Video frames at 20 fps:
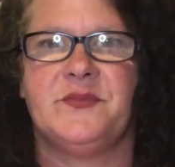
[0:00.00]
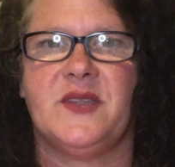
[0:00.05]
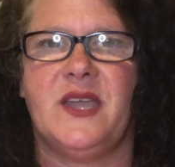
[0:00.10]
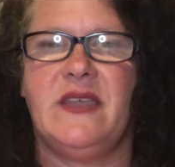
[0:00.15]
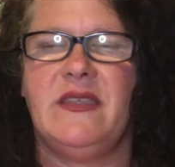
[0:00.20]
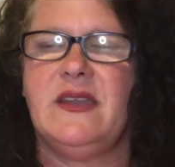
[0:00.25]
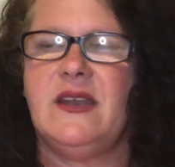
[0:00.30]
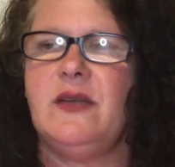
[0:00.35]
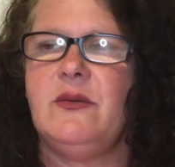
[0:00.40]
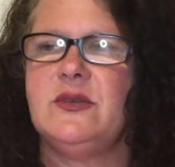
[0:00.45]

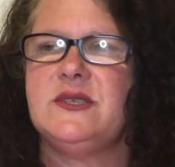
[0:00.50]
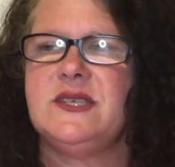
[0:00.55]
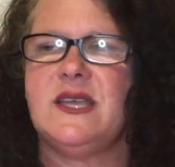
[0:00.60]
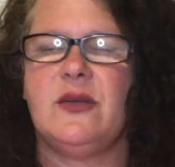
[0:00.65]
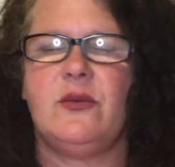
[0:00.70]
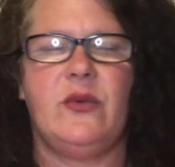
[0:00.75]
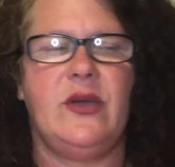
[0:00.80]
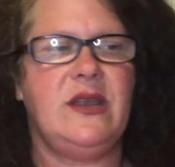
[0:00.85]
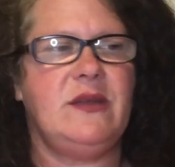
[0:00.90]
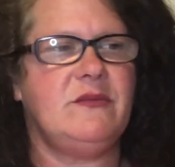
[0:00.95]
And then I was
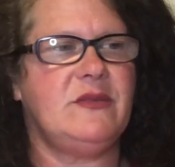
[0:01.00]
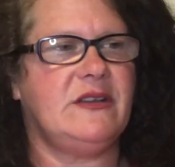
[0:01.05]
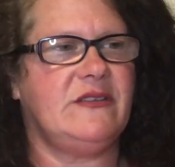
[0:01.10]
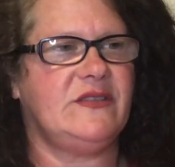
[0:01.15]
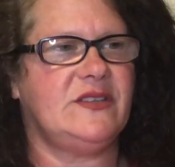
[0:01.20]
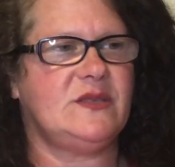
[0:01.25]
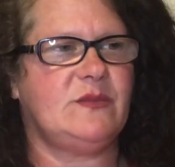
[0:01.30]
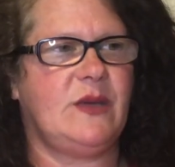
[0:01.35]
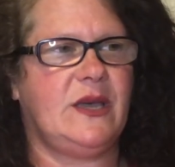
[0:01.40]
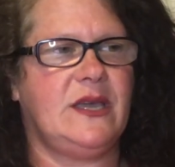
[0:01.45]
like, wait a minute,
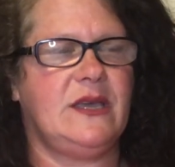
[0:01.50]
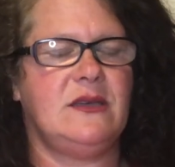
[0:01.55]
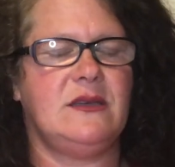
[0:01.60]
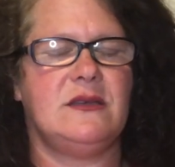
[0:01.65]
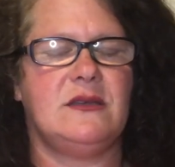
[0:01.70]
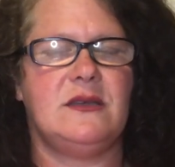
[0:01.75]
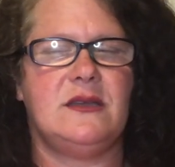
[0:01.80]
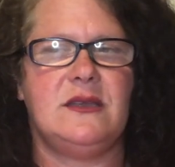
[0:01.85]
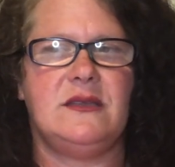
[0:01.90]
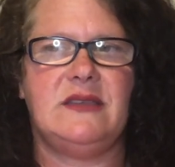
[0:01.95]
Vismaya,
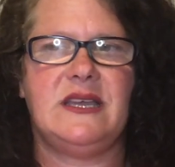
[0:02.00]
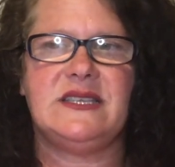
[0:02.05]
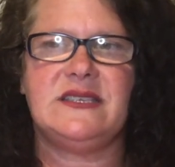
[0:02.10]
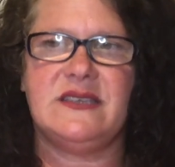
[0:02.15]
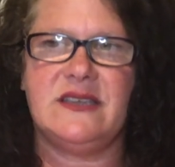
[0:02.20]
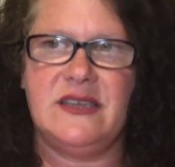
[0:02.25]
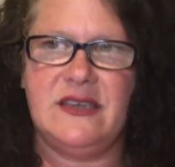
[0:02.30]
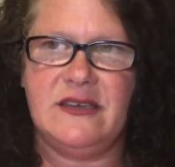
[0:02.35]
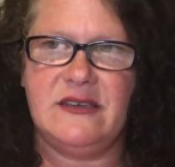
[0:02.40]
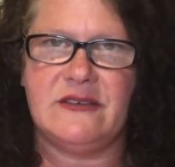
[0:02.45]
that's a
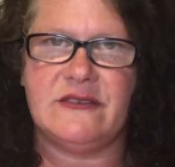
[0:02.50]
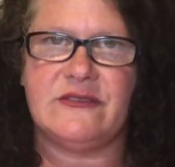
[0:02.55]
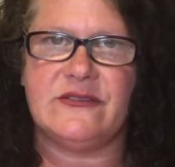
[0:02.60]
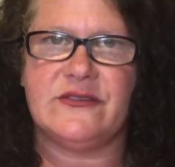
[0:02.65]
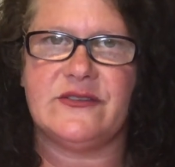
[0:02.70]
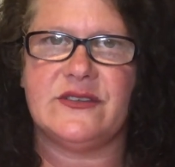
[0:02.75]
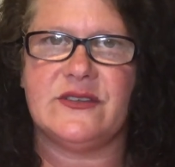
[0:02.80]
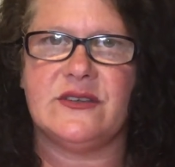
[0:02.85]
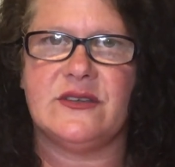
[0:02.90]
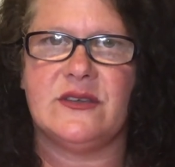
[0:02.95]

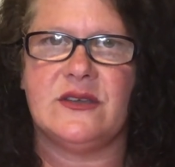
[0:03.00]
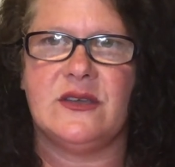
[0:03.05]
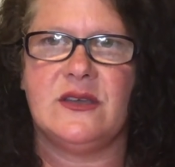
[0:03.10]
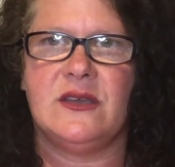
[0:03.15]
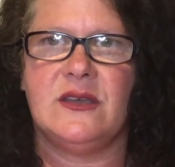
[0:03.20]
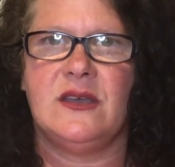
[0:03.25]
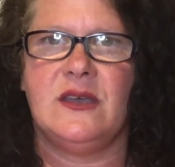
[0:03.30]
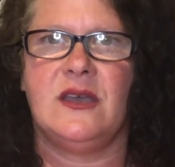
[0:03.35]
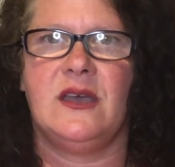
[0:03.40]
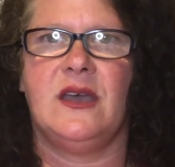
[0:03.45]
gift.
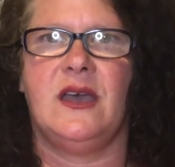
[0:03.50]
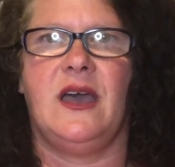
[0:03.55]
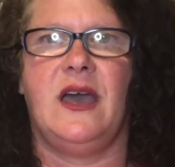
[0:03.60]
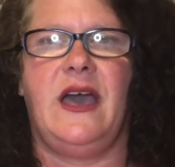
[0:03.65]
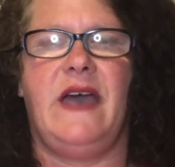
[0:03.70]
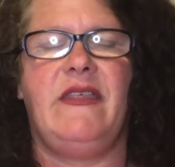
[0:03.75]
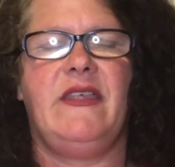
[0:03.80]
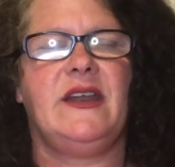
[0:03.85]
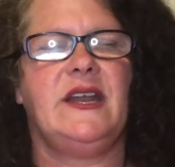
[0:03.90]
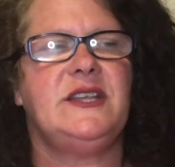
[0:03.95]

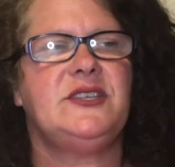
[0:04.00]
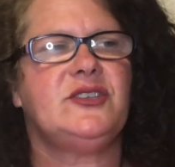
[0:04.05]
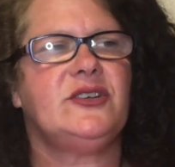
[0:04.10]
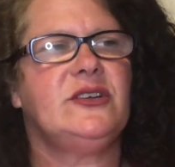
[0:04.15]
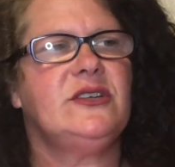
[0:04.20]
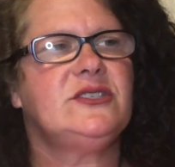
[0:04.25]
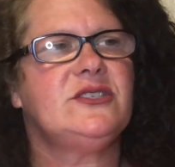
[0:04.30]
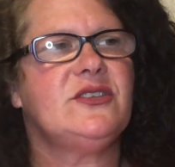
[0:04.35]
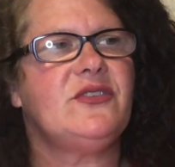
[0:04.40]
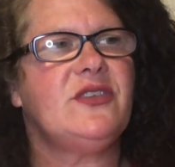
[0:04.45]
And then I
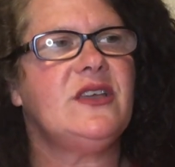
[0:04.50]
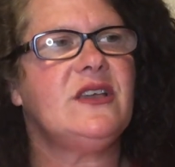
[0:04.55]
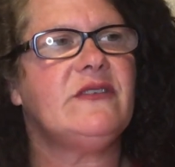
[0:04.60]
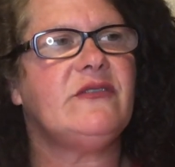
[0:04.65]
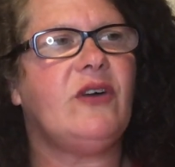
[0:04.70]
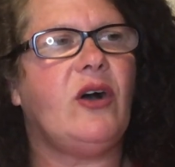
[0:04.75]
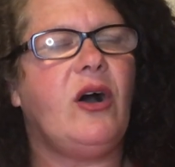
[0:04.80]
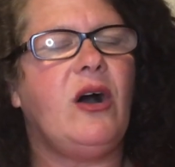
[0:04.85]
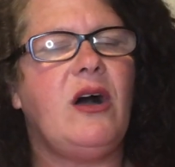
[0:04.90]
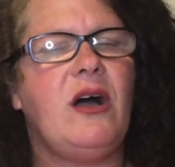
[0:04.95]
started to think of
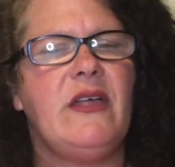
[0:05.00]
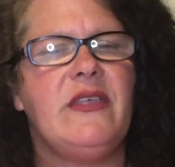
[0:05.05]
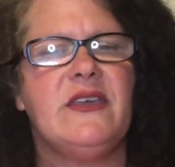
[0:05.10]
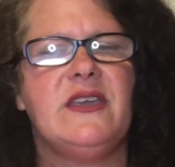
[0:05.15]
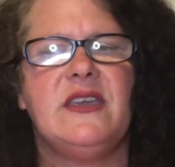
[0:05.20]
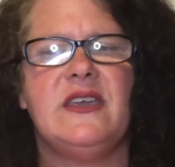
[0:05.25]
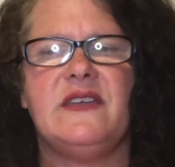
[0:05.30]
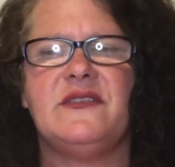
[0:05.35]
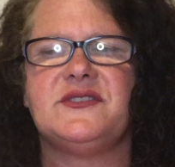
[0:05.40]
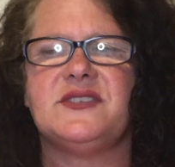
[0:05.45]
all the
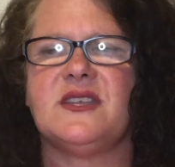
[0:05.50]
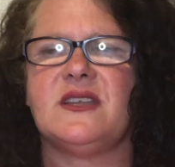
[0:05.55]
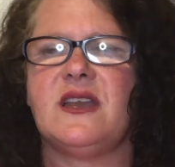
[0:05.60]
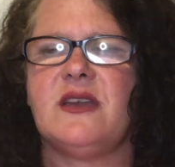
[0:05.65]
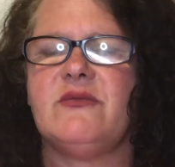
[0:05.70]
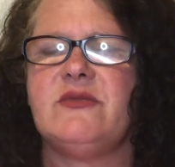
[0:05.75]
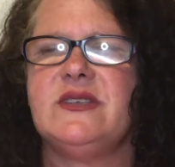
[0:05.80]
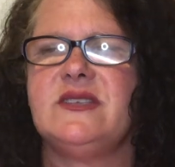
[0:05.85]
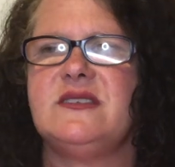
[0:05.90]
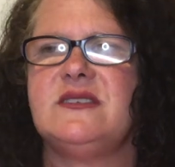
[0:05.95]
gifts that I
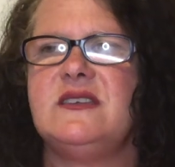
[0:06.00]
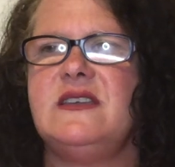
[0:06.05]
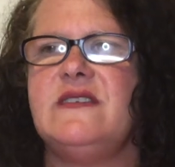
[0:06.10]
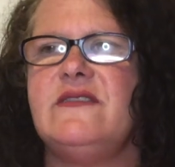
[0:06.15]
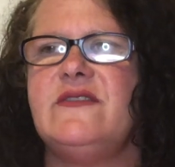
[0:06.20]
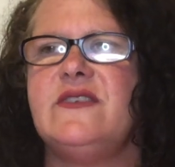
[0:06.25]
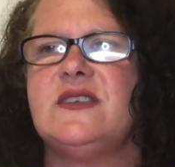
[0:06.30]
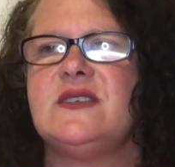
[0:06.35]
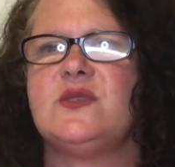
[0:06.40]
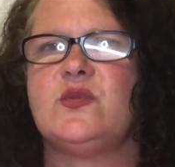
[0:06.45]

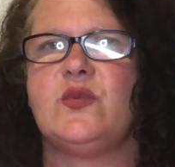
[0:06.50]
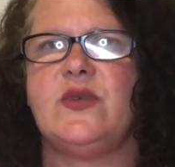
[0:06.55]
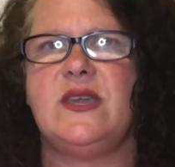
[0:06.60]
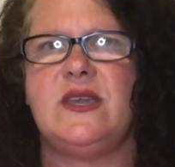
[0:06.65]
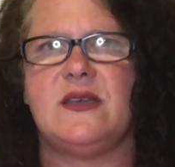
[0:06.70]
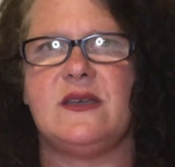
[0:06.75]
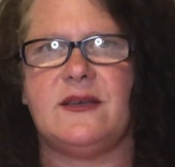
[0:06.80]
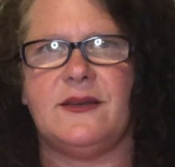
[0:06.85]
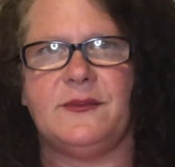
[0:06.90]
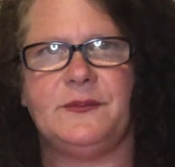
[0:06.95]
received this
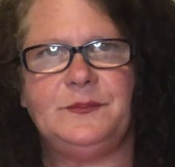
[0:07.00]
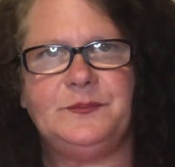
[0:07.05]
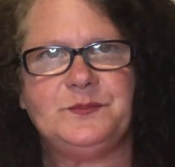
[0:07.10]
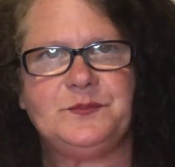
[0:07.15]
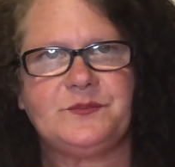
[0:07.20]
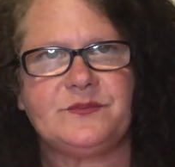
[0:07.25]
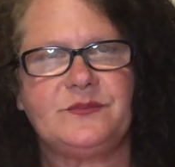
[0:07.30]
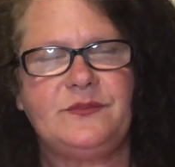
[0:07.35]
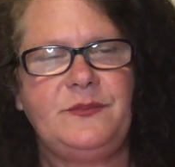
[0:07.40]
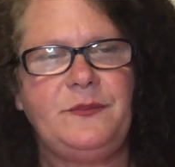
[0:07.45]
week.
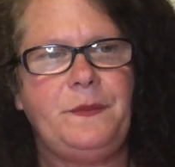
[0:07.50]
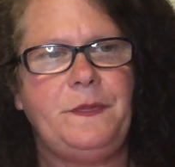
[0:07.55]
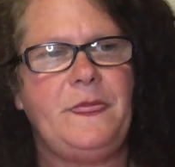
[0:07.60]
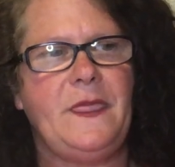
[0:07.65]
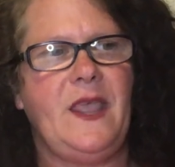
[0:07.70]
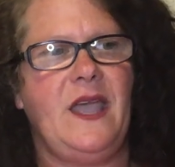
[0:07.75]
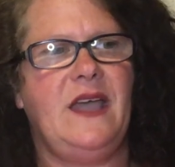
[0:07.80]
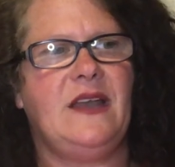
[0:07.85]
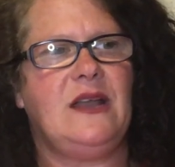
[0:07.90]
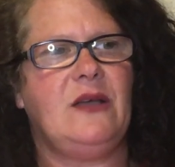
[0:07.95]

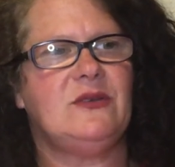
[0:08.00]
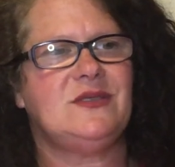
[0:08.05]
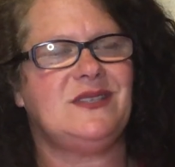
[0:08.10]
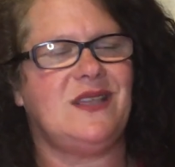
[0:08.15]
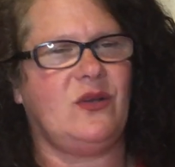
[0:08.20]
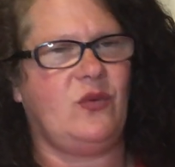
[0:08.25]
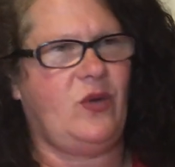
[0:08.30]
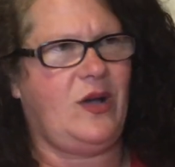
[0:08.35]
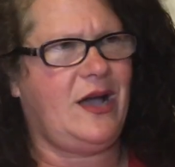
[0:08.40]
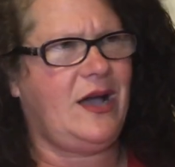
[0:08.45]
And I was
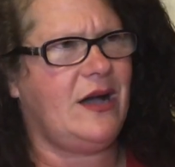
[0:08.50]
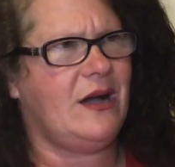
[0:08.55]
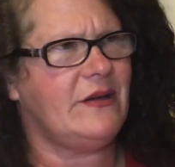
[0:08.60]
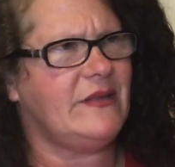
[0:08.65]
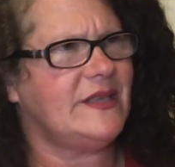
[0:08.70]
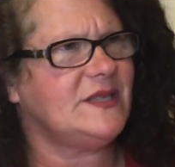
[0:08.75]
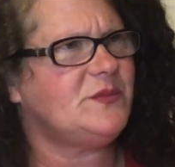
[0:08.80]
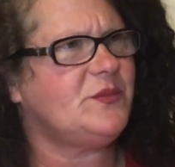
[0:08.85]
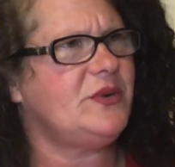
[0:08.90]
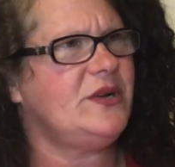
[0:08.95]
like, wow,
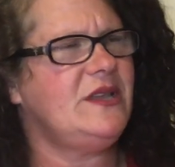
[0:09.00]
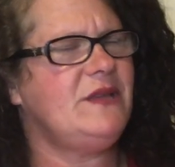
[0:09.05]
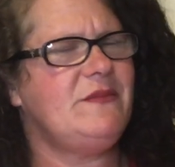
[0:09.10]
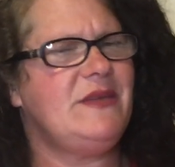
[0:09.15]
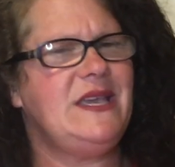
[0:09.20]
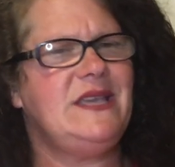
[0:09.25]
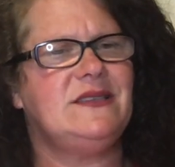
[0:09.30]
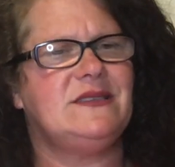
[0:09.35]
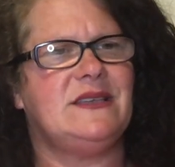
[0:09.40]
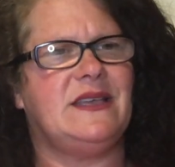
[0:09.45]
that's pretty
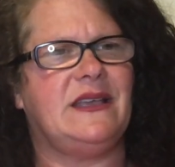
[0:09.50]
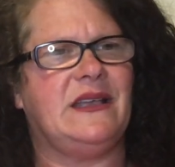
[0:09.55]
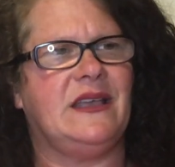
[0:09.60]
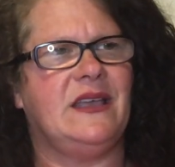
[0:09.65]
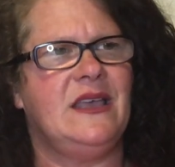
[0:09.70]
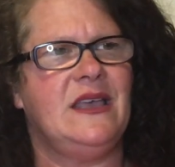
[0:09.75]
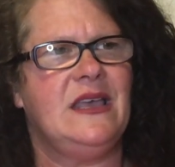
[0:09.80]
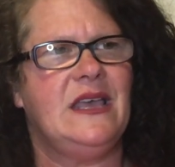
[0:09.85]
amazing.